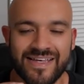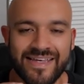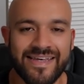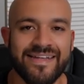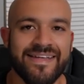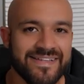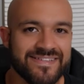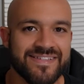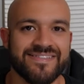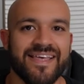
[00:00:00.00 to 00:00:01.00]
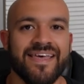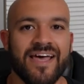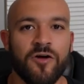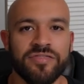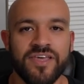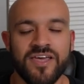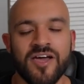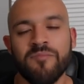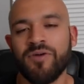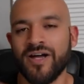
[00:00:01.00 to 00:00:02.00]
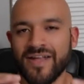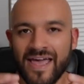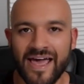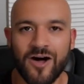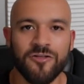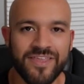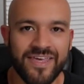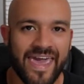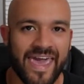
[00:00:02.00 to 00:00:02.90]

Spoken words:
he needs to stay healthy. But healthy